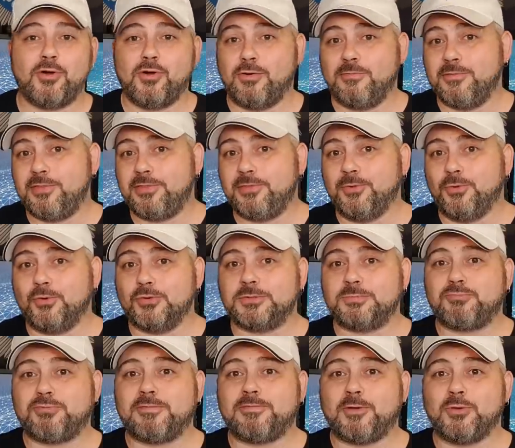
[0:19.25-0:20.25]
of
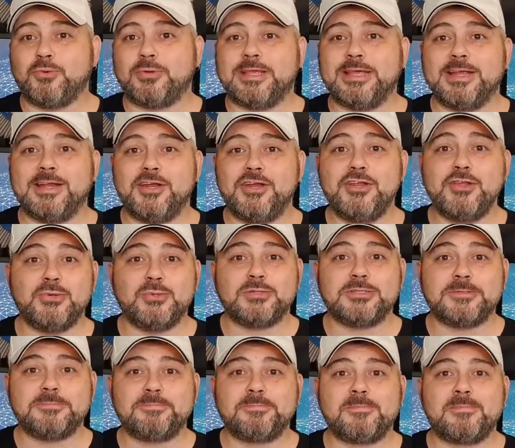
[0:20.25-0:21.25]
thought-provoking news.